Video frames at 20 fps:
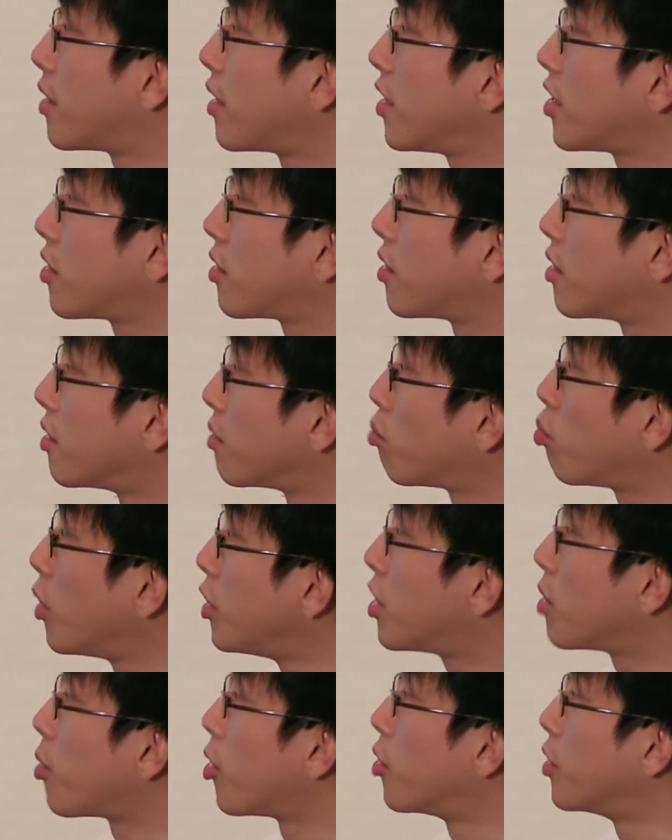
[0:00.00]
this
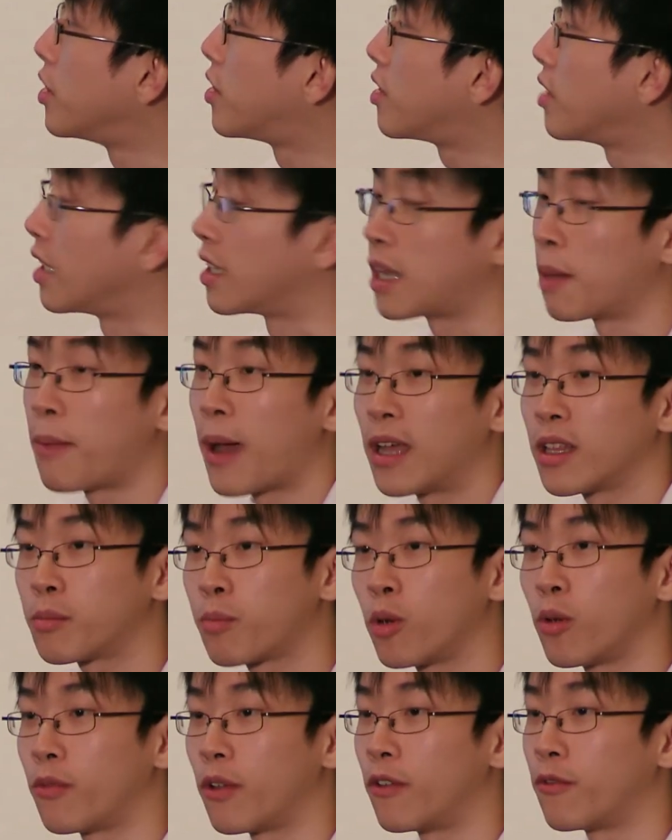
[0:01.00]
principle is
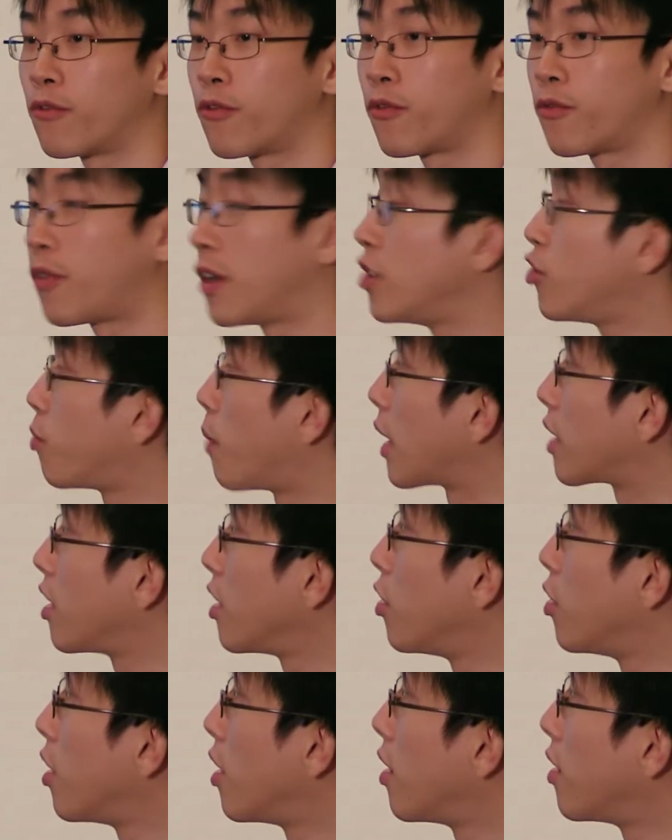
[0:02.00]
incompatible with phage
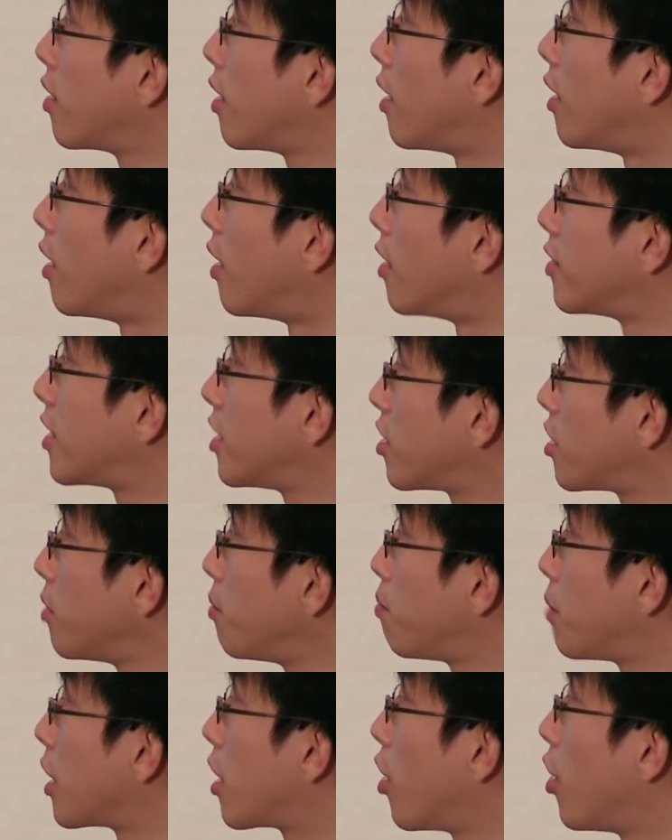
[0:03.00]
bacteria system
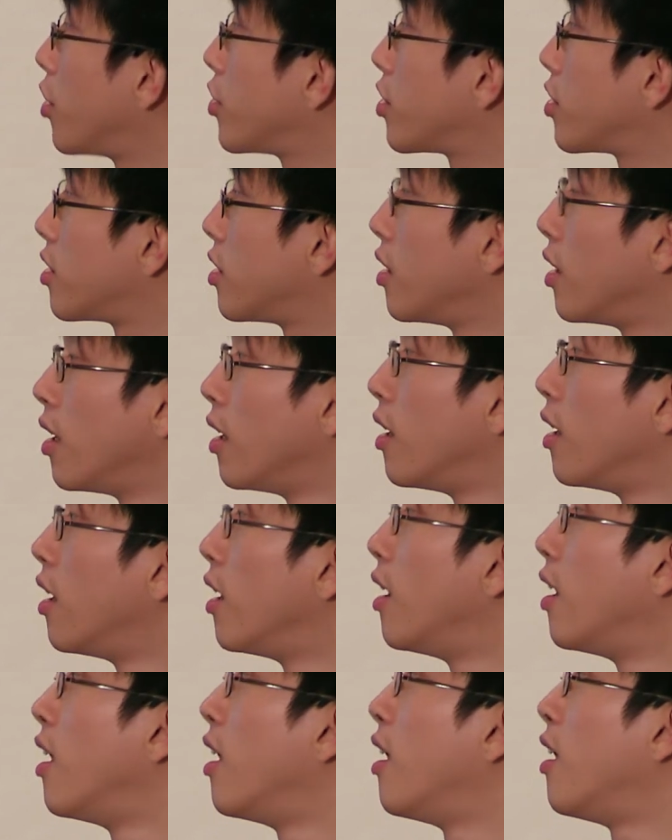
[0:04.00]
because
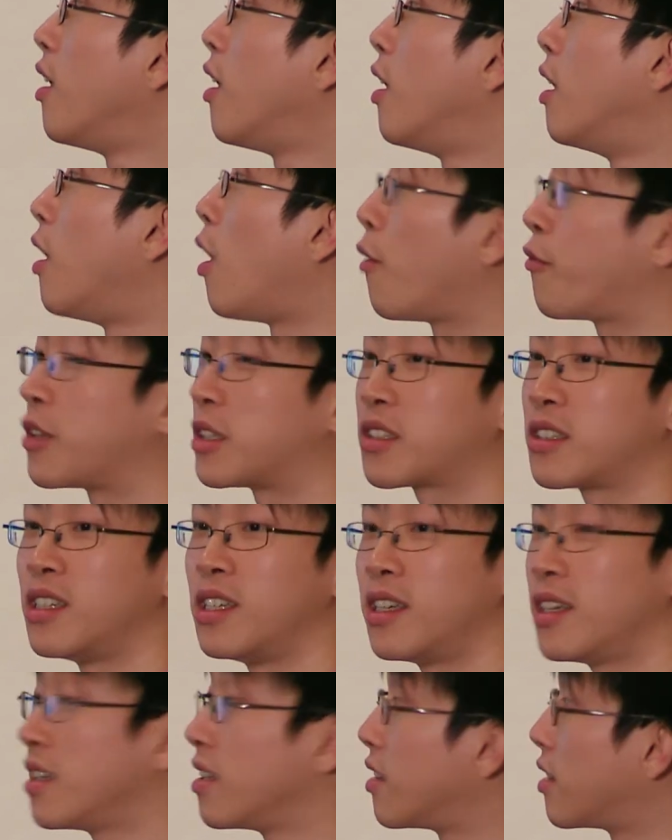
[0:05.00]

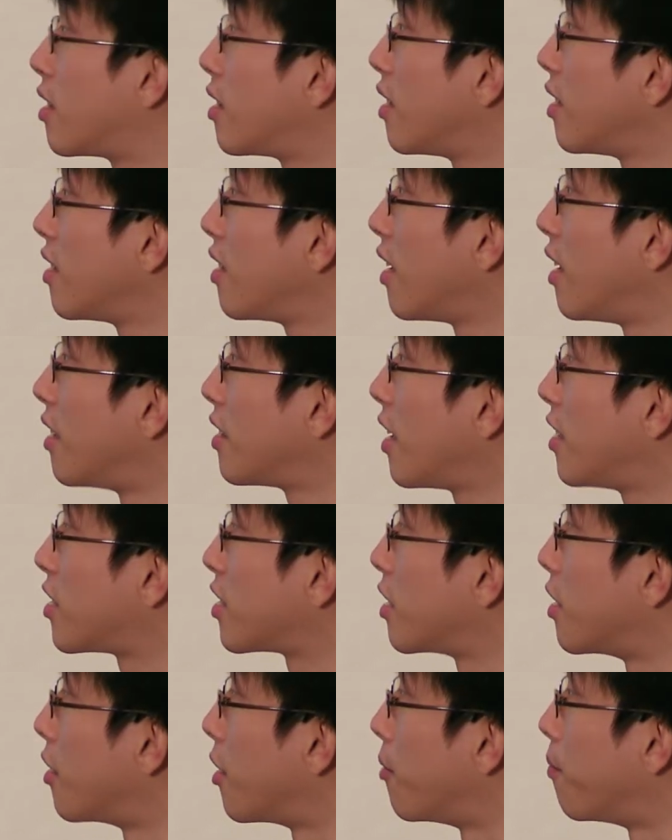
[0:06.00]
obviously
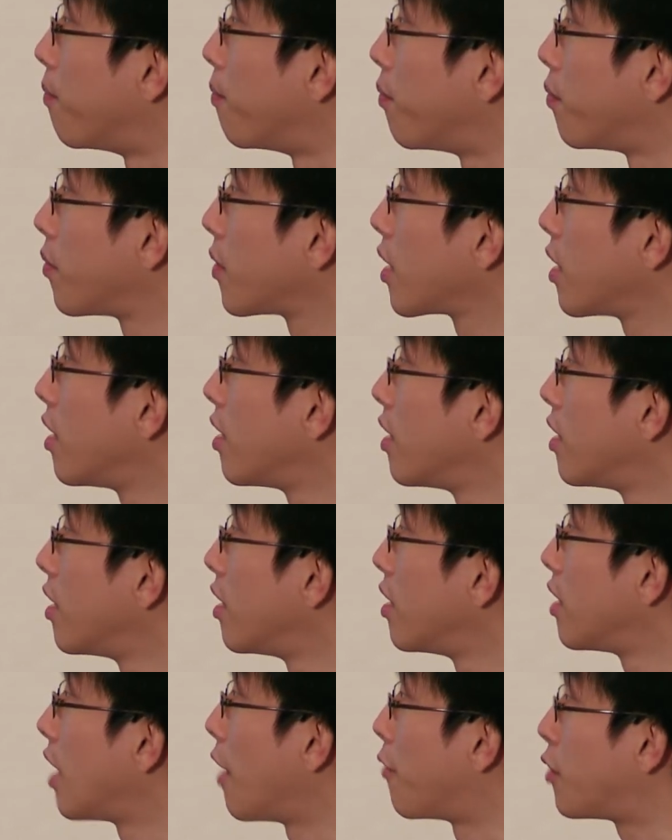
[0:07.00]

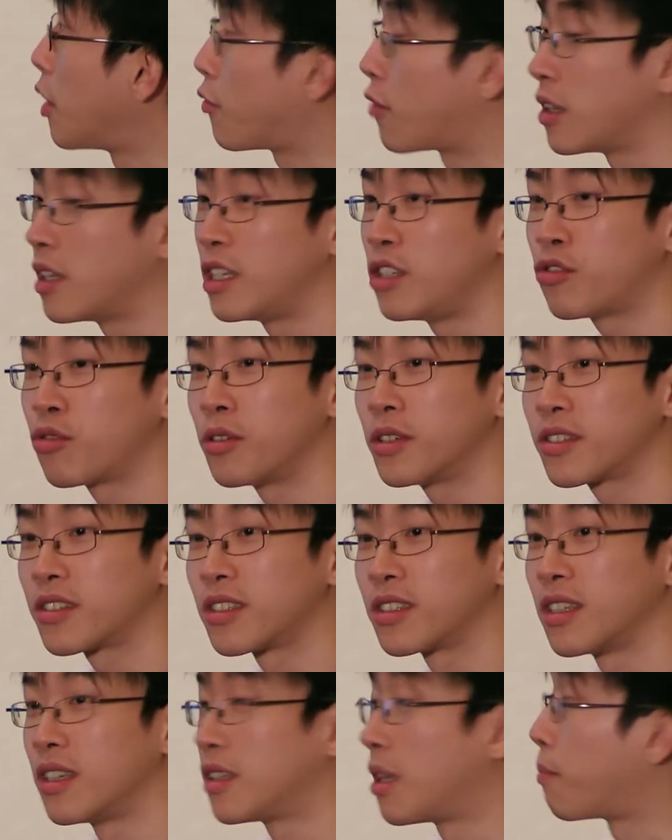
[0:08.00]
they have different interests.
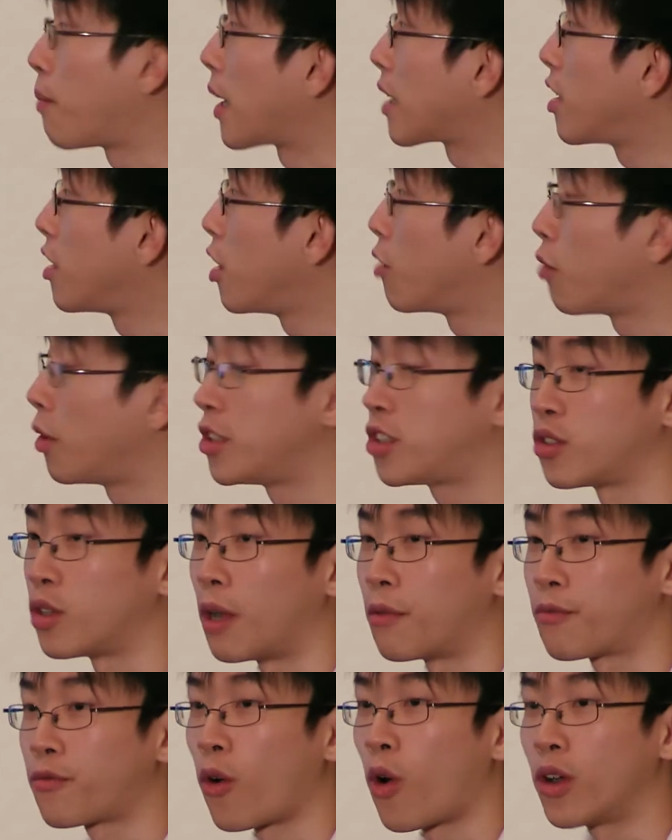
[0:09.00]
The bacteria wants to
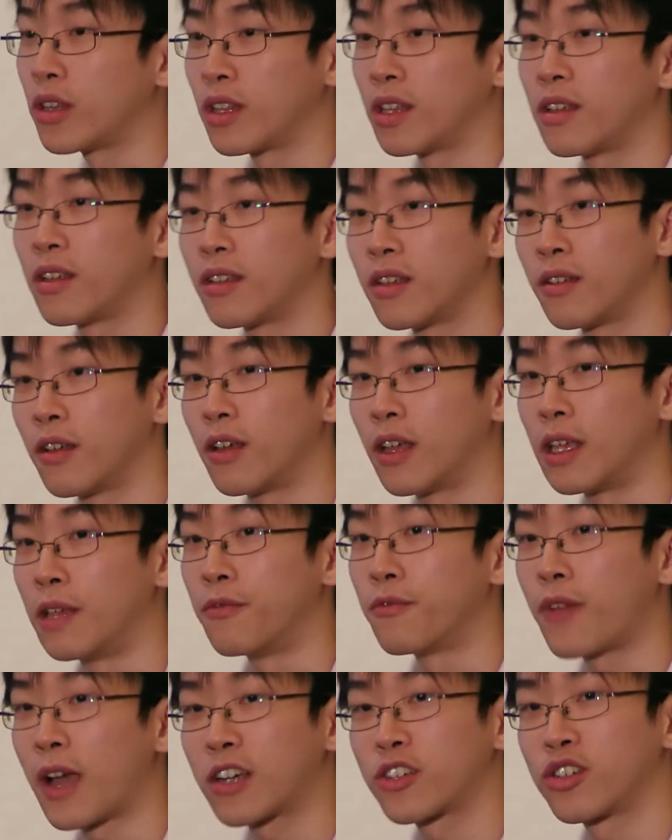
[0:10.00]
avoid
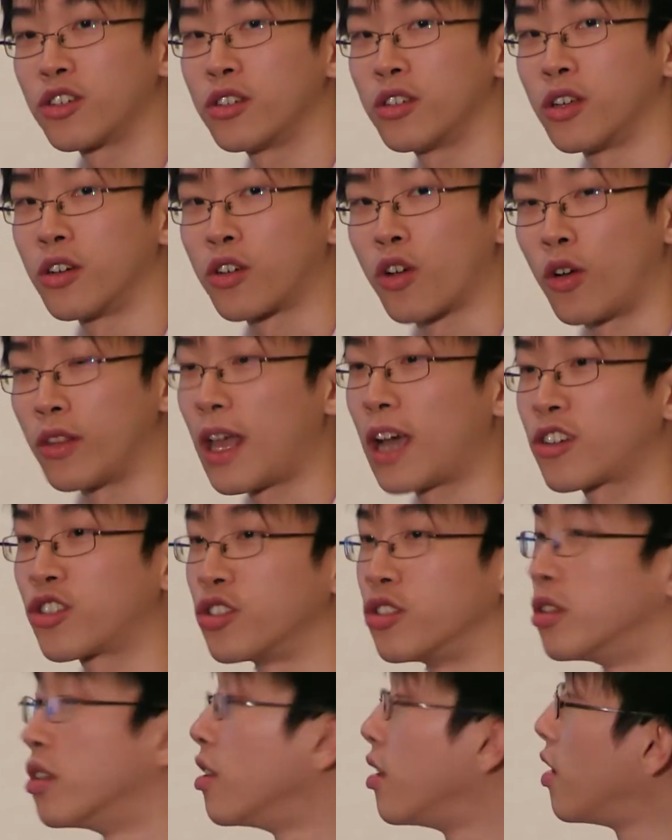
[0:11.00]
infection or connection,
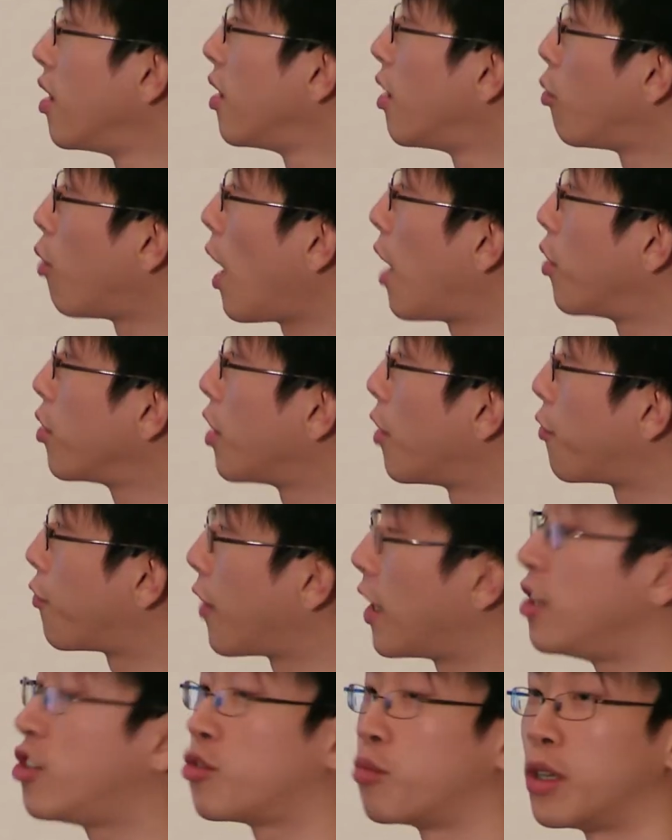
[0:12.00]
while the
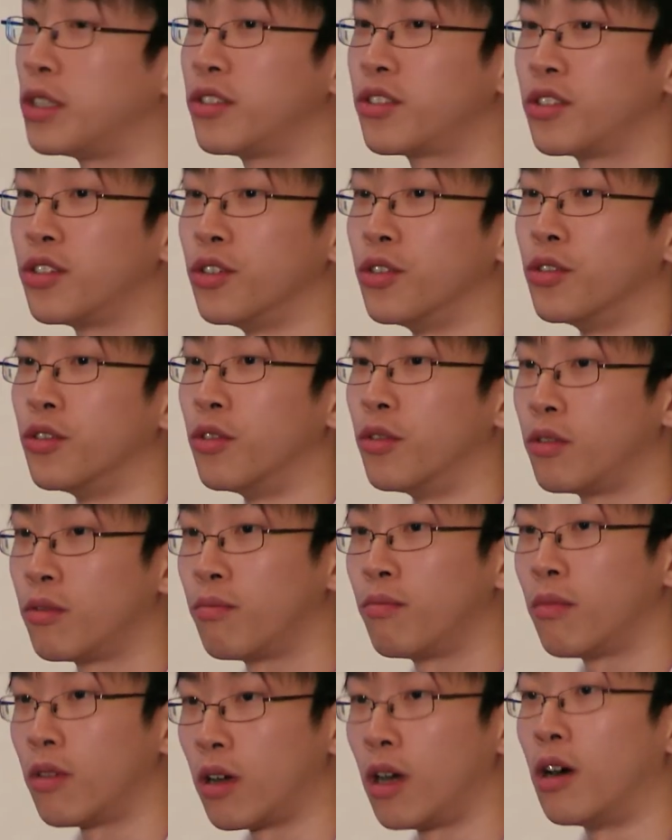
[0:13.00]
phage wants to
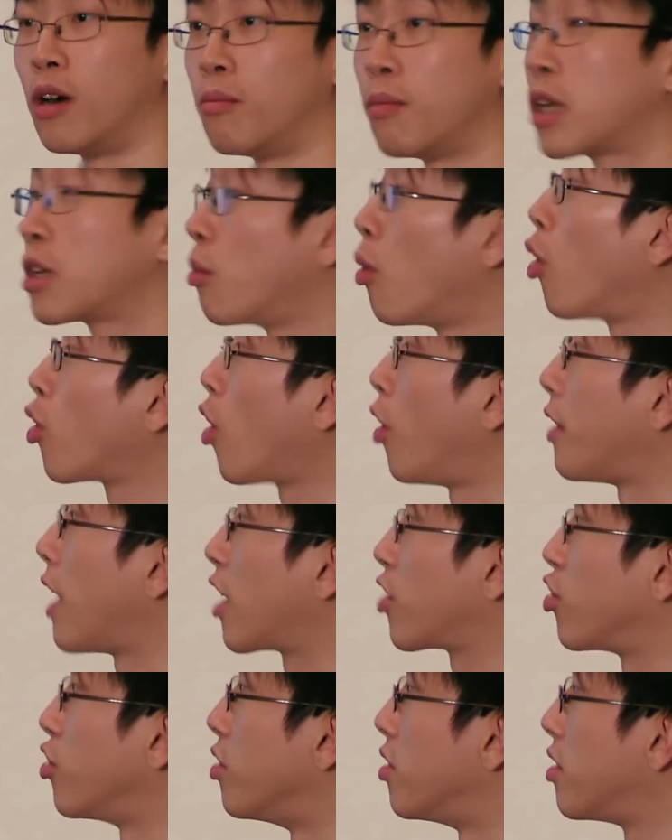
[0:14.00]
make more
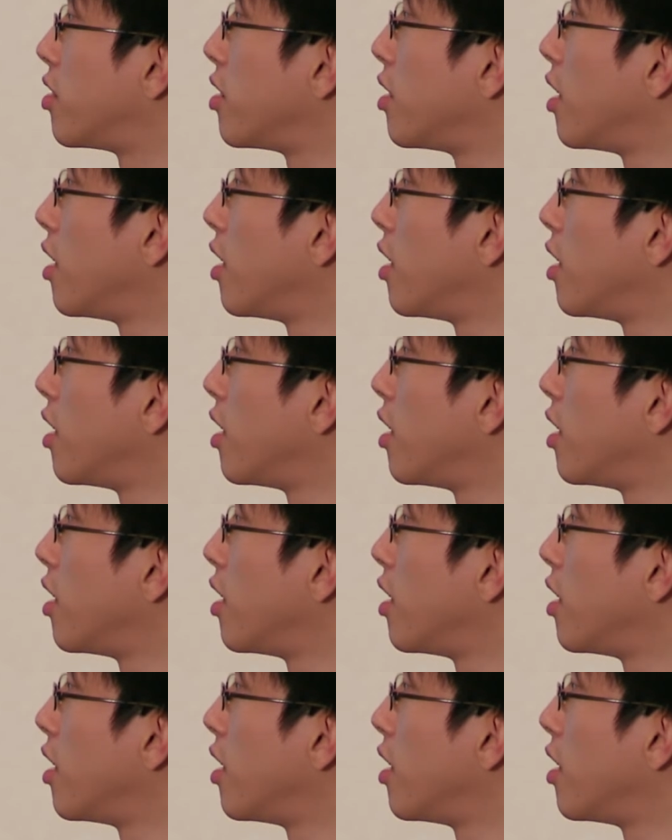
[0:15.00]
connections.